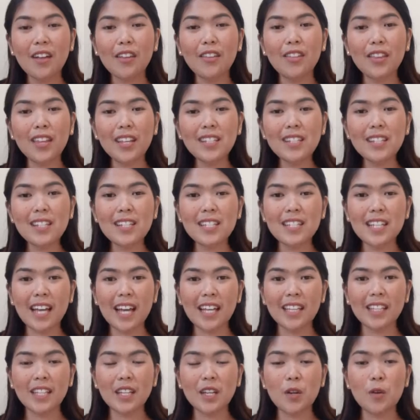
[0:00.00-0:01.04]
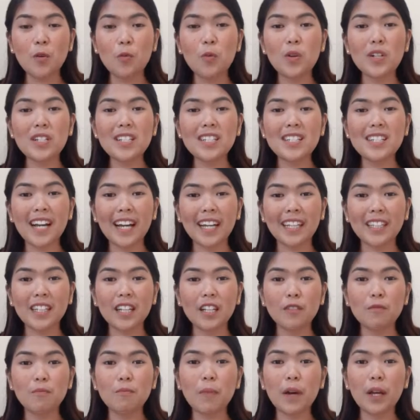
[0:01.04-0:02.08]
This study was
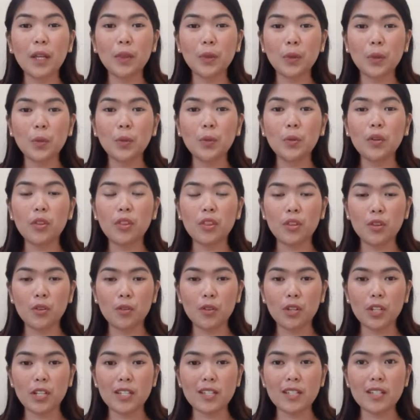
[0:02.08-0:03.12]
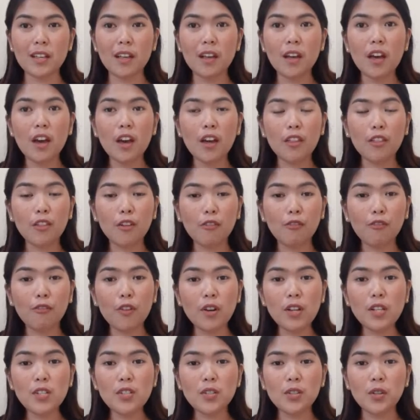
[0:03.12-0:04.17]
guided by two theories. The
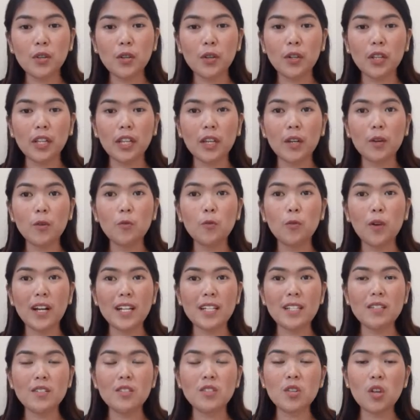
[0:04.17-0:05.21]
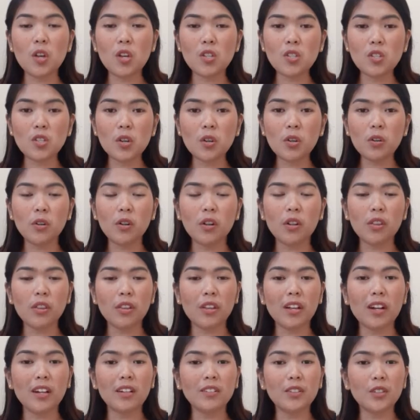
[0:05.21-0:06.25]
first theory was
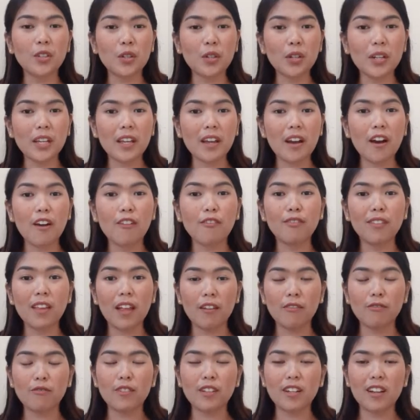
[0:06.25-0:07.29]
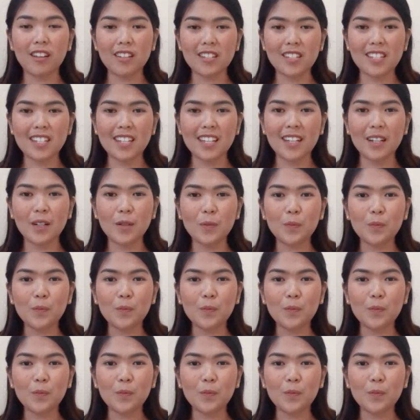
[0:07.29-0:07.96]
socio-cultural theory of Lev Vygotsky.